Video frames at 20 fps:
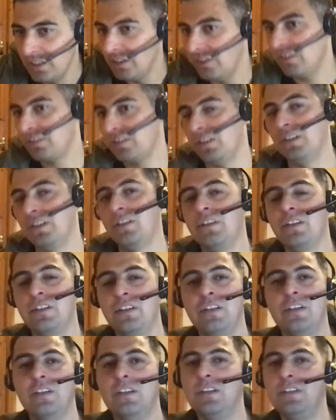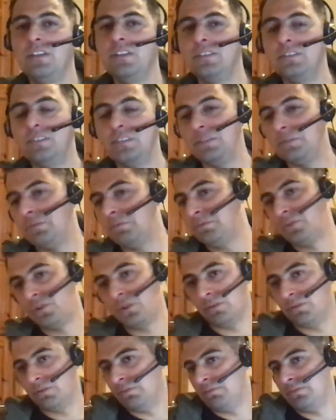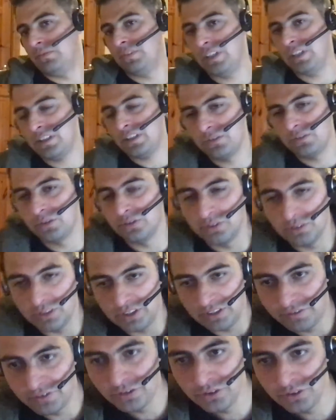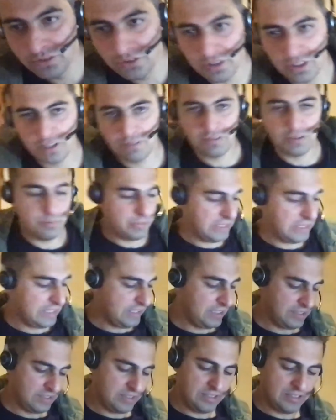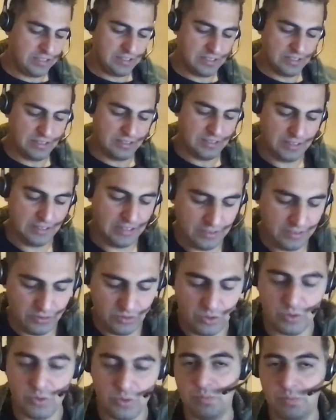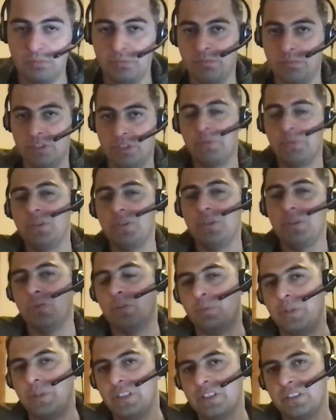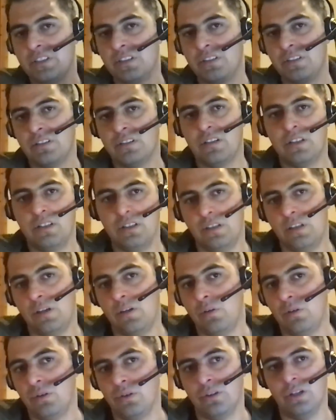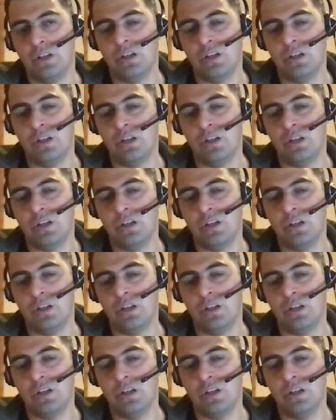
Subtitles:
Okay. So yeah, so if you are from Bahria, and so this means you are based in Lahore.